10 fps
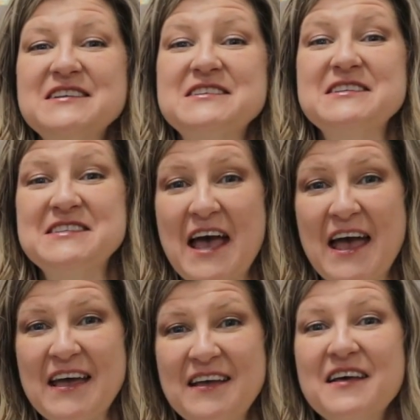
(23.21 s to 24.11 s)

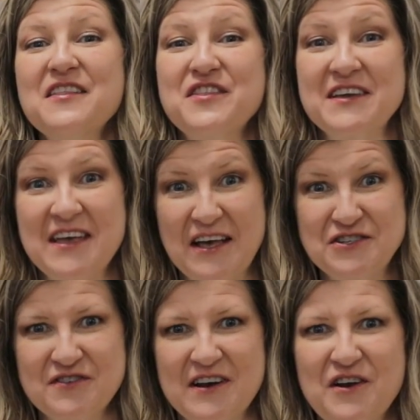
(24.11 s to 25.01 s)
Today, the
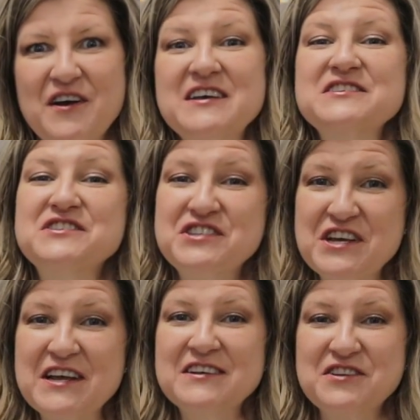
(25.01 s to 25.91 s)
guest reader is
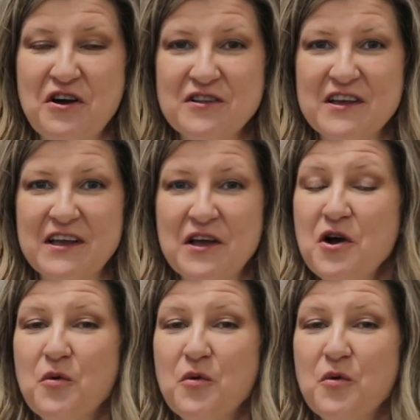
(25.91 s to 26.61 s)
Jeanne Darling.